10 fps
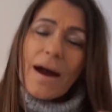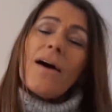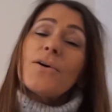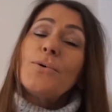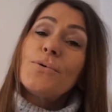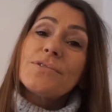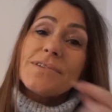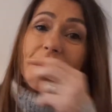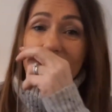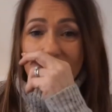I
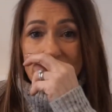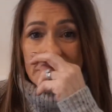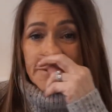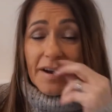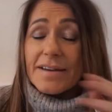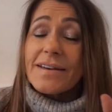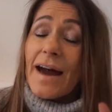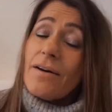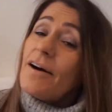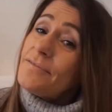also, from Too Faced,
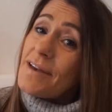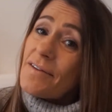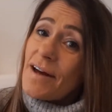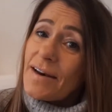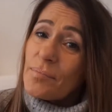now I've never had a